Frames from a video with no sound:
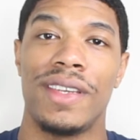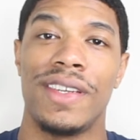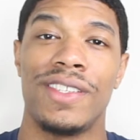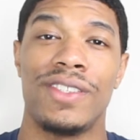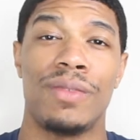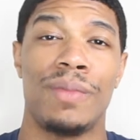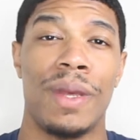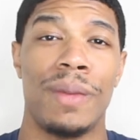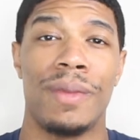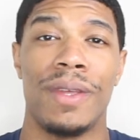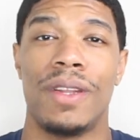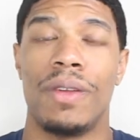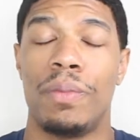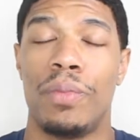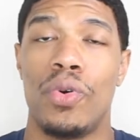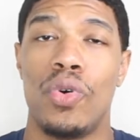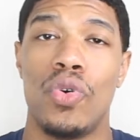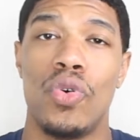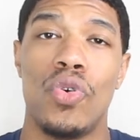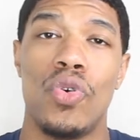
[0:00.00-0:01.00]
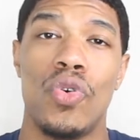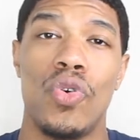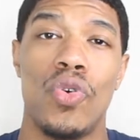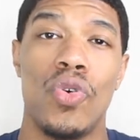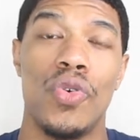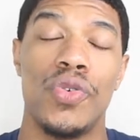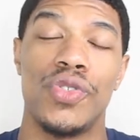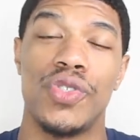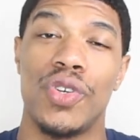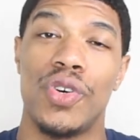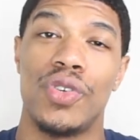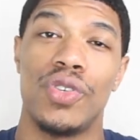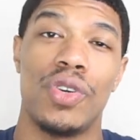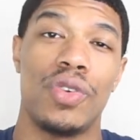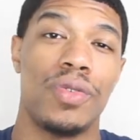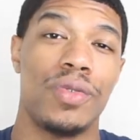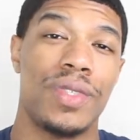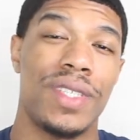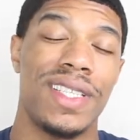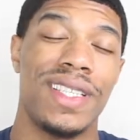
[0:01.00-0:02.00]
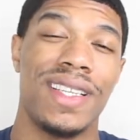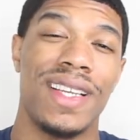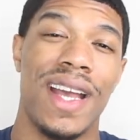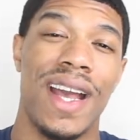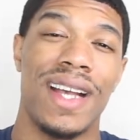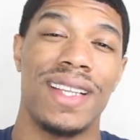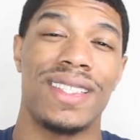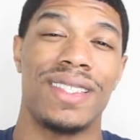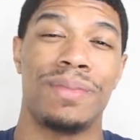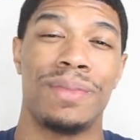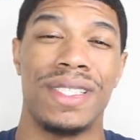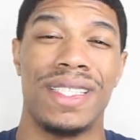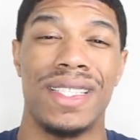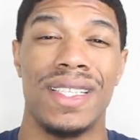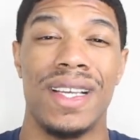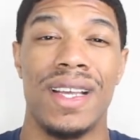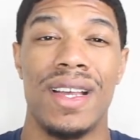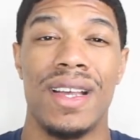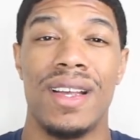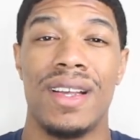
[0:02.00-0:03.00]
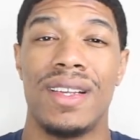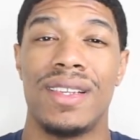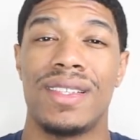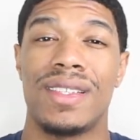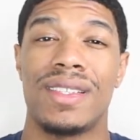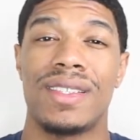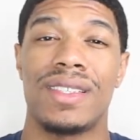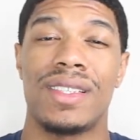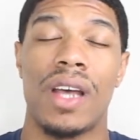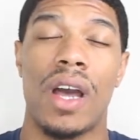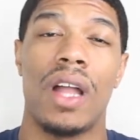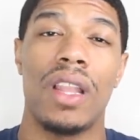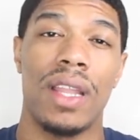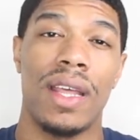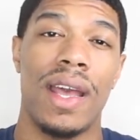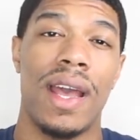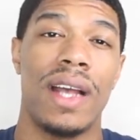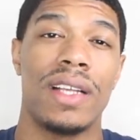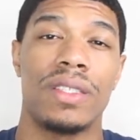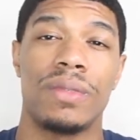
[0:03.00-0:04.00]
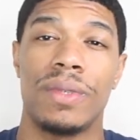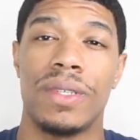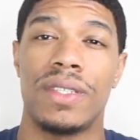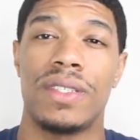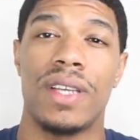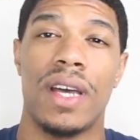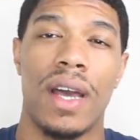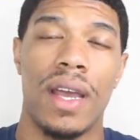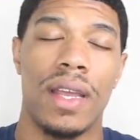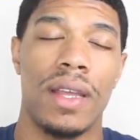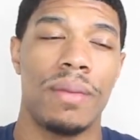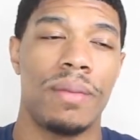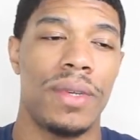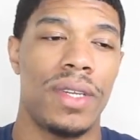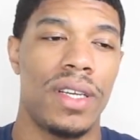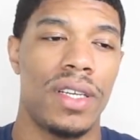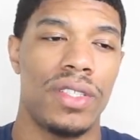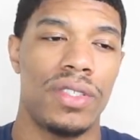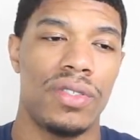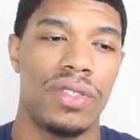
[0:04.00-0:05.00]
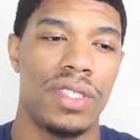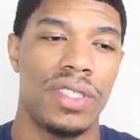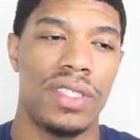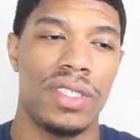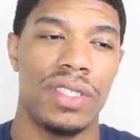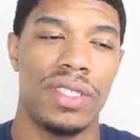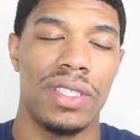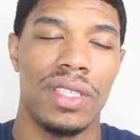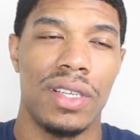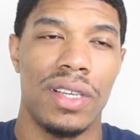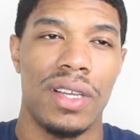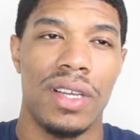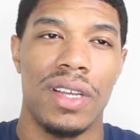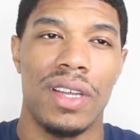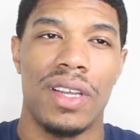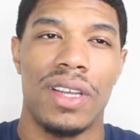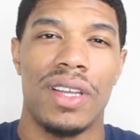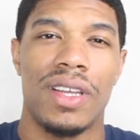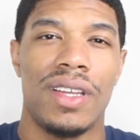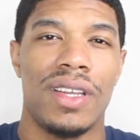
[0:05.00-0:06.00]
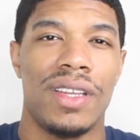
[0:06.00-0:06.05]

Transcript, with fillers: things, maybe in a pool. So your routine has to be solid, it has to be tight because you just,